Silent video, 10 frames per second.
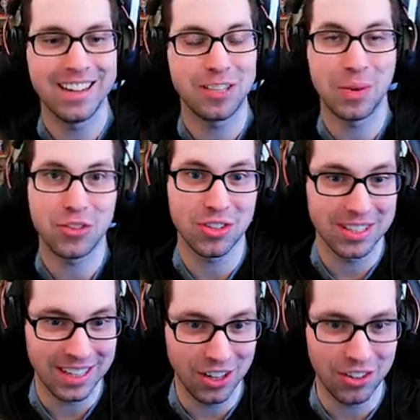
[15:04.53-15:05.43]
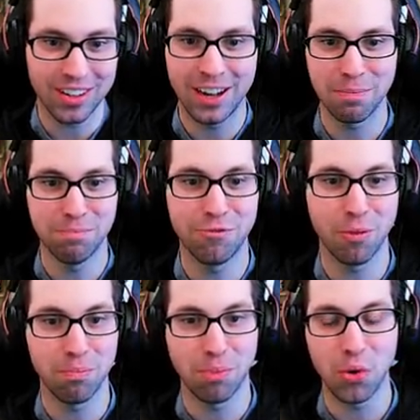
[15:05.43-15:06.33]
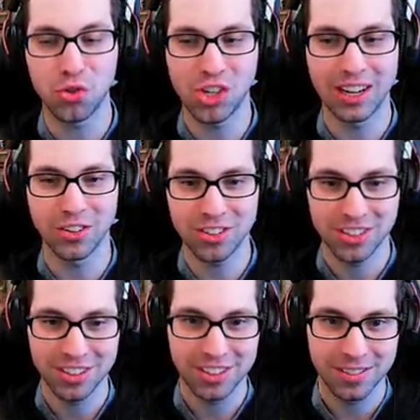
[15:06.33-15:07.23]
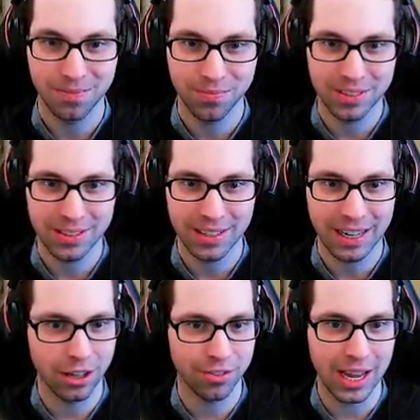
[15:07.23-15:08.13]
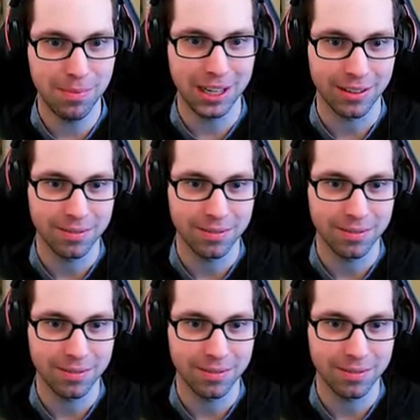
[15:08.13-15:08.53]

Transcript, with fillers: especially tell I'm um, from both channels. I love gaming.